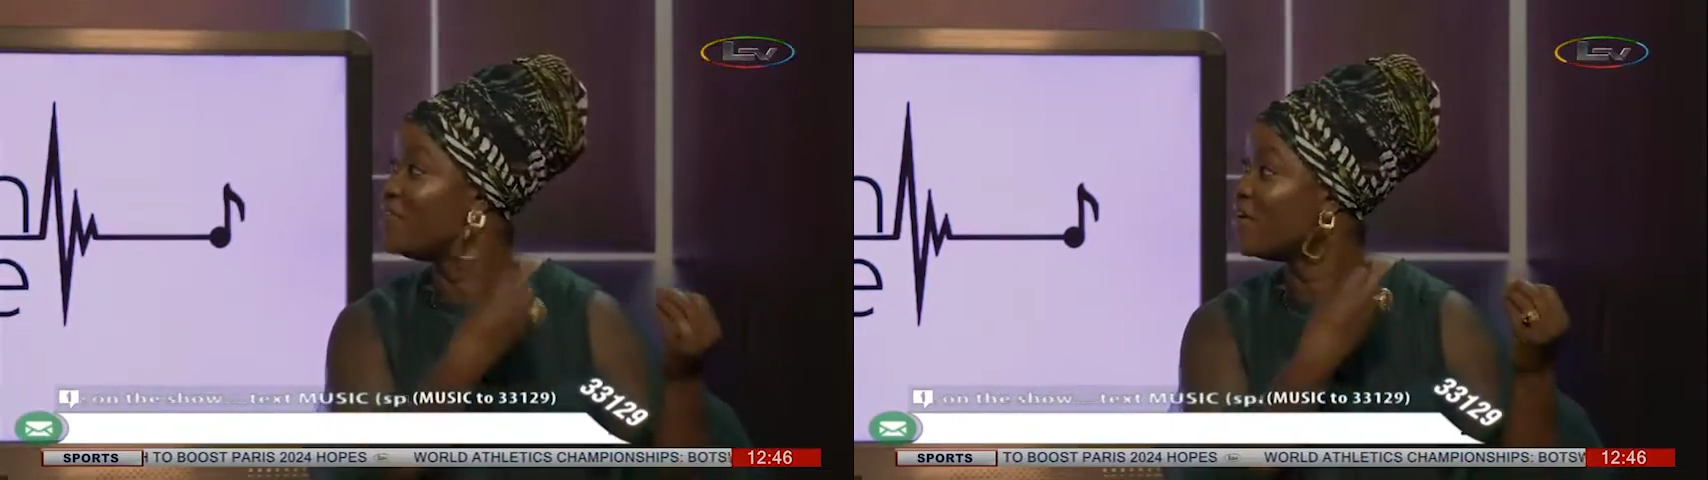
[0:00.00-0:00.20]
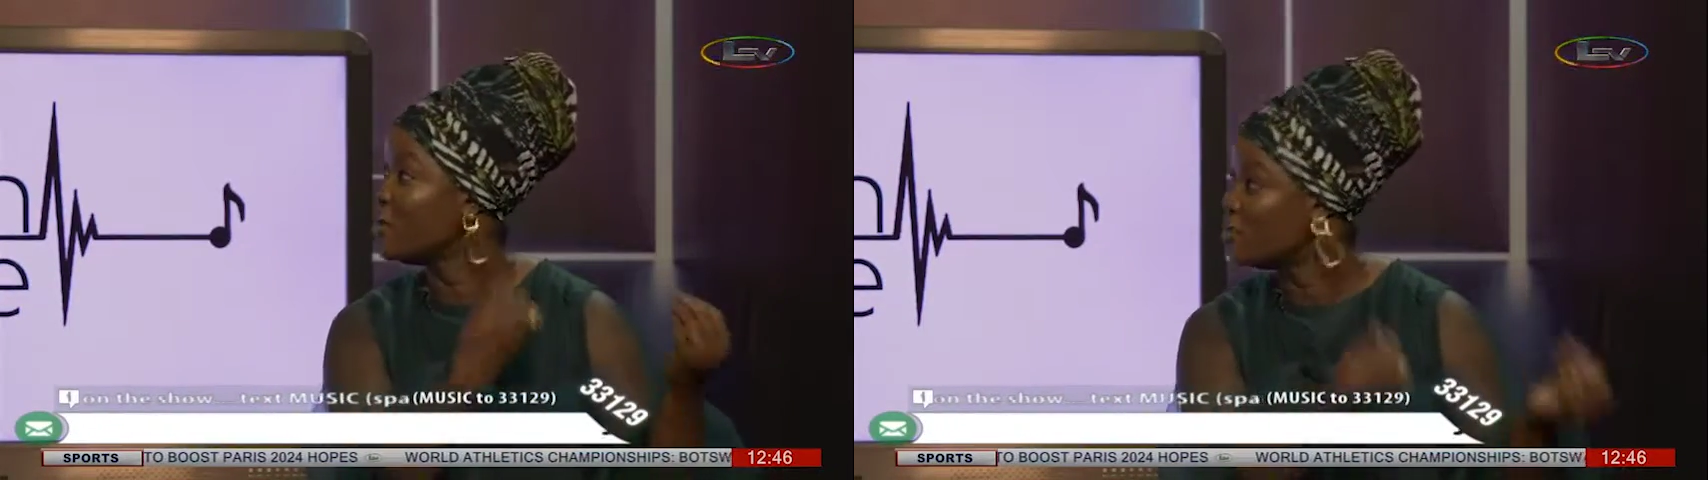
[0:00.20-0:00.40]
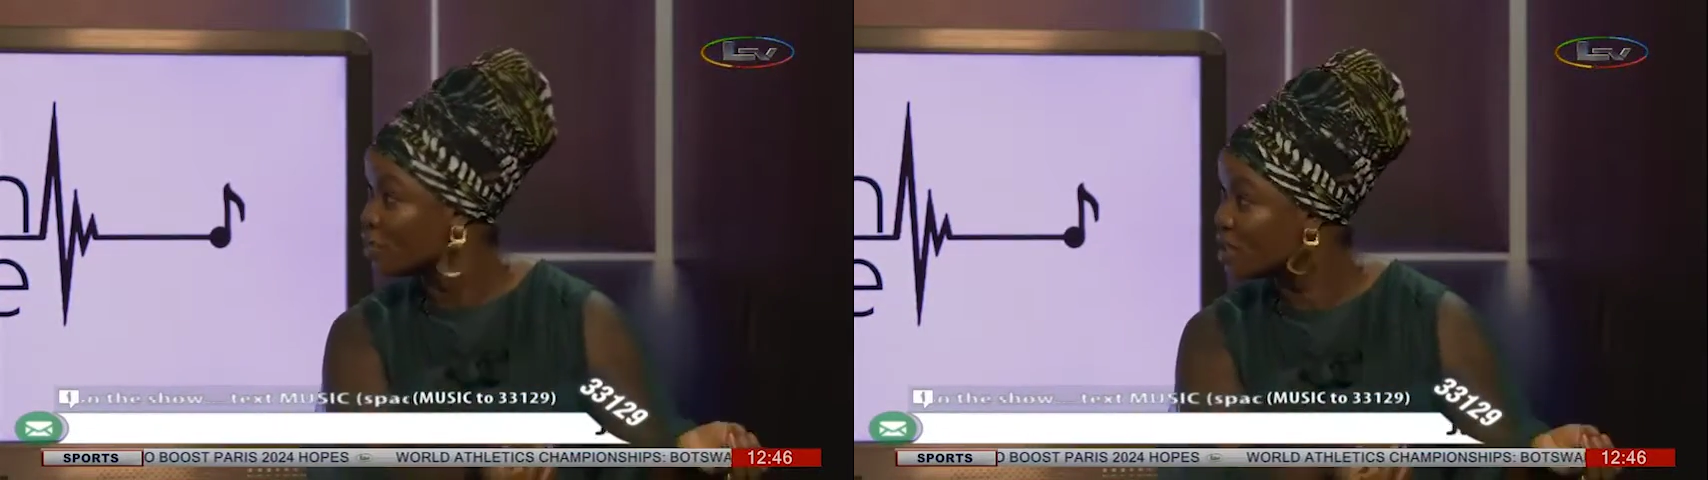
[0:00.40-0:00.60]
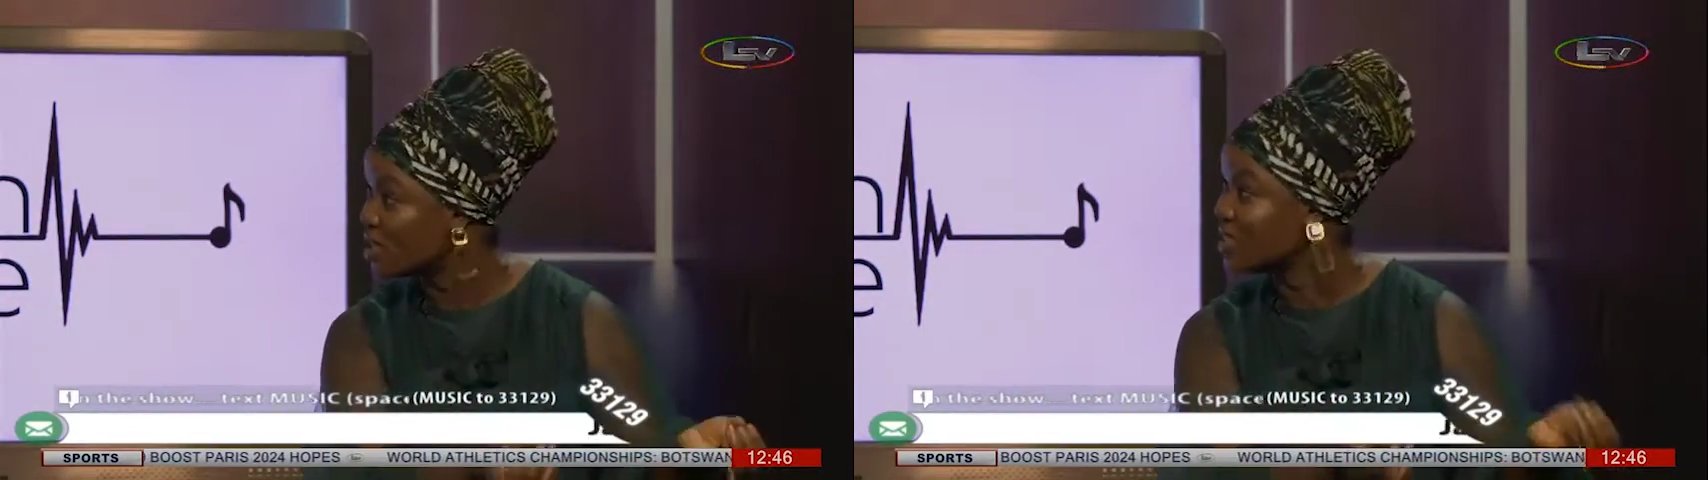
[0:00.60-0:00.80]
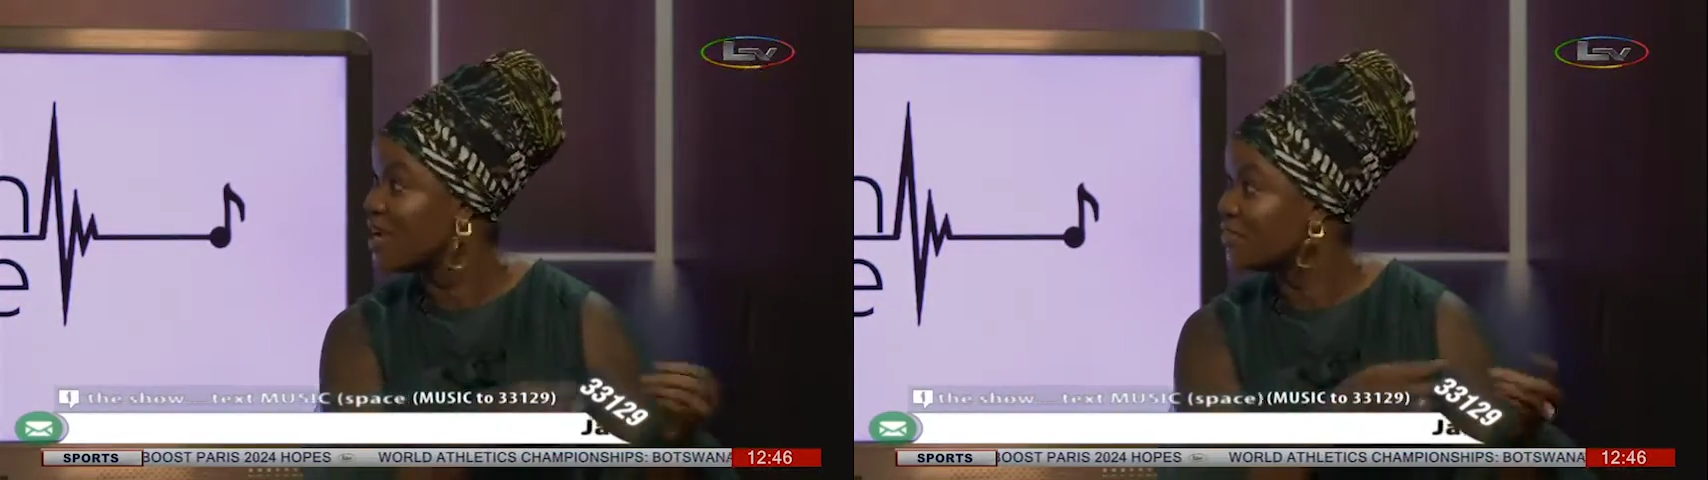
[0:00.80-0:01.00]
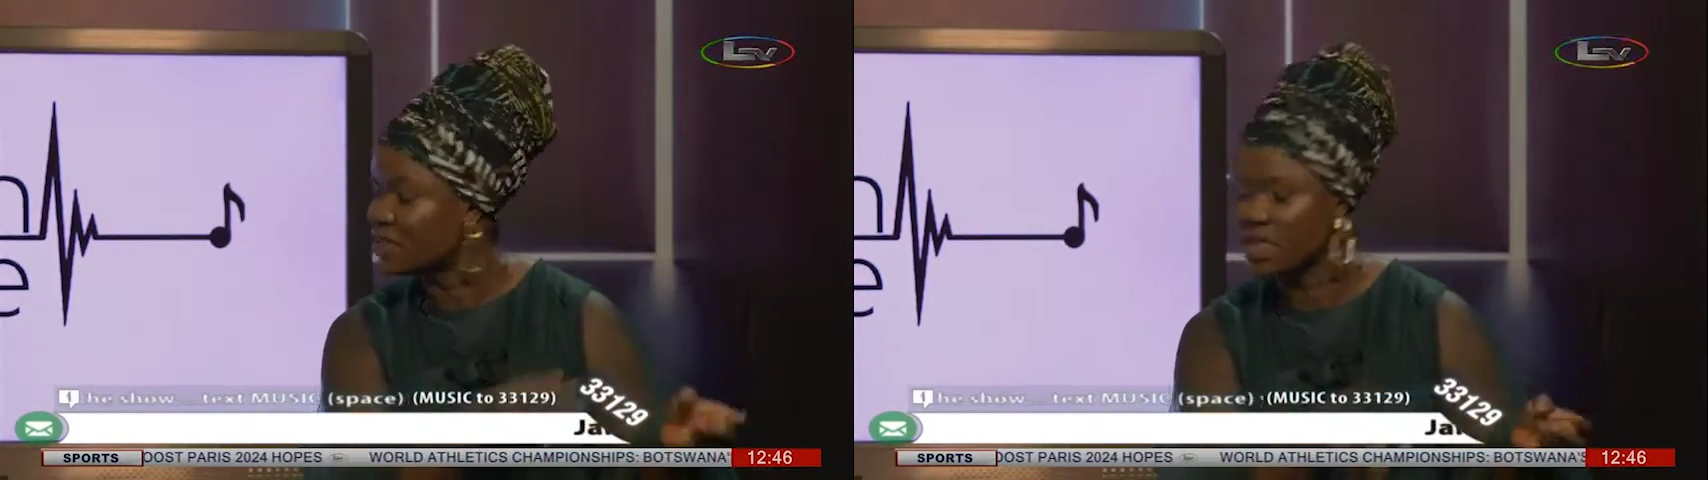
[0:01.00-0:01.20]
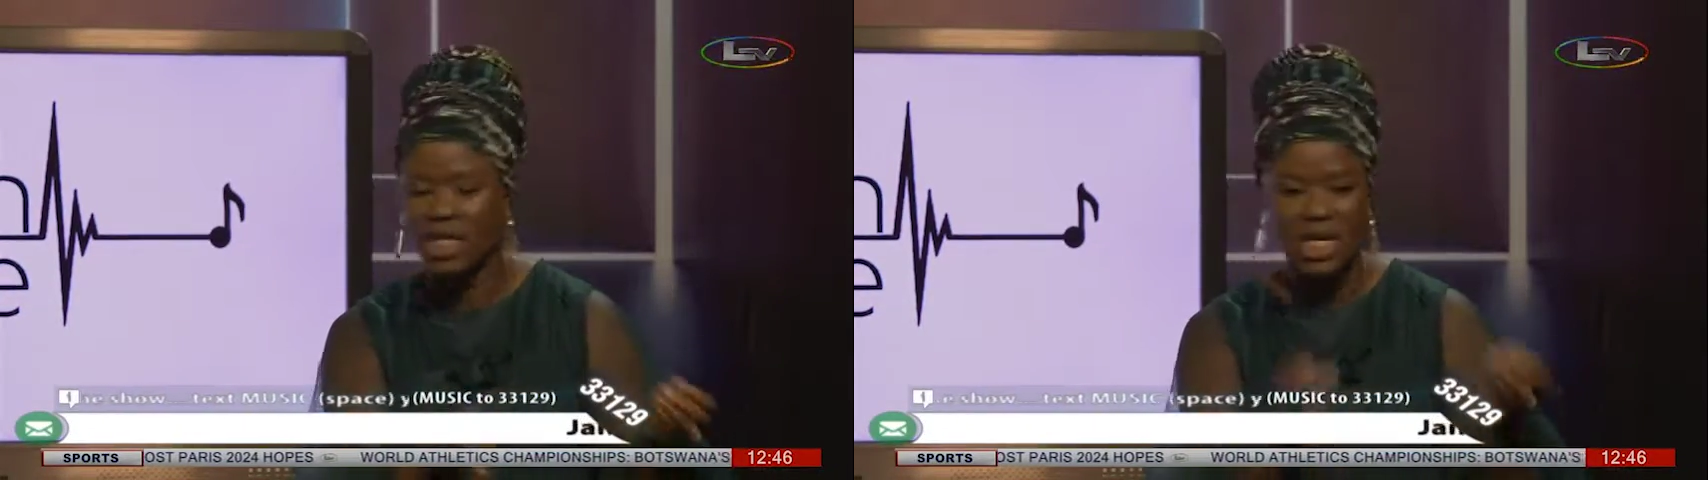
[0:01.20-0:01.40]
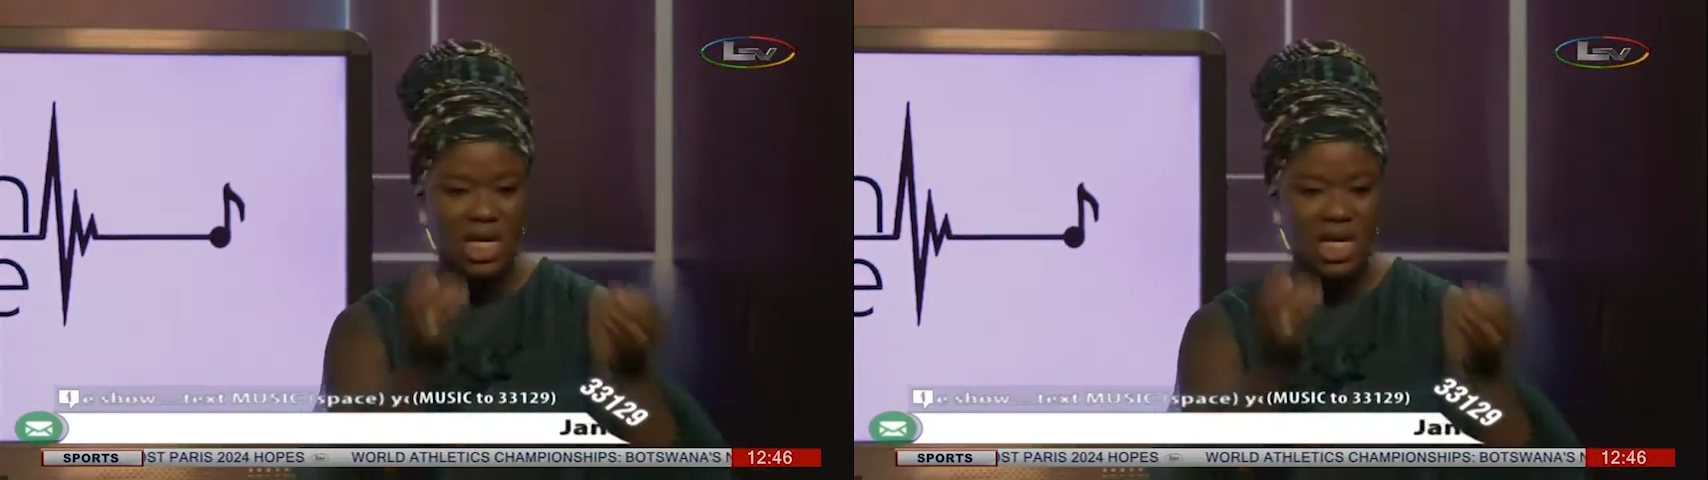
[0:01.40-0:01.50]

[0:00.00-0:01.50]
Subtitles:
very important in everything.